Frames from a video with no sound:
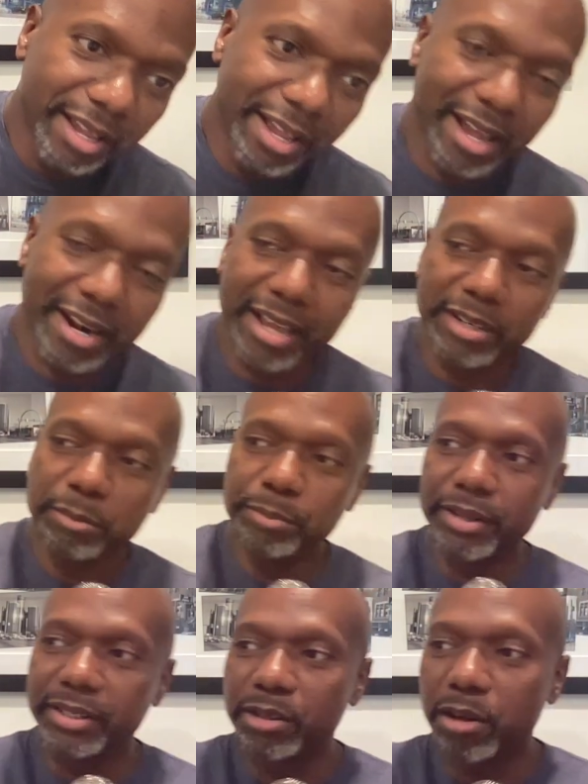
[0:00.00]
And I had to
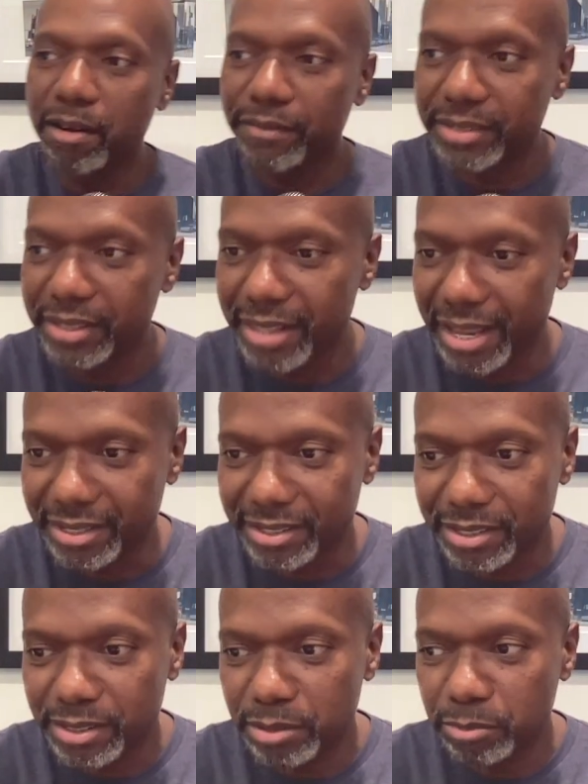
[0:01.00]
be at the office at like
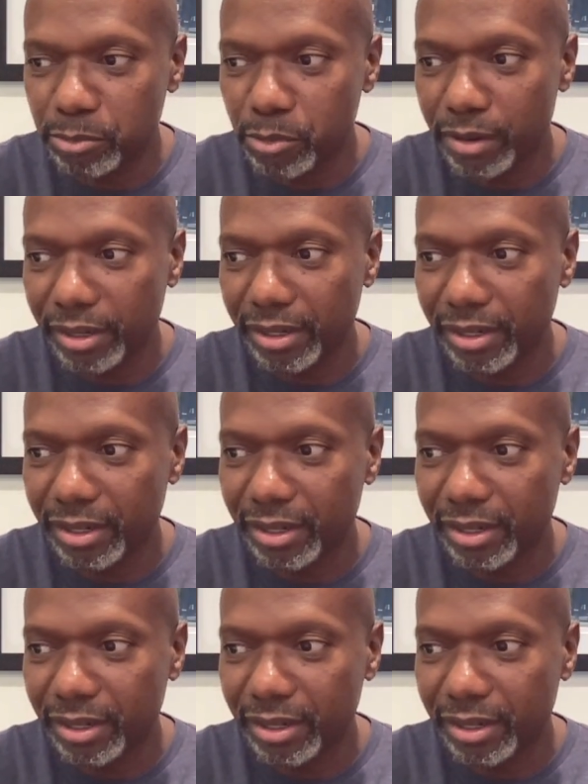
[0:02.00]
6 in.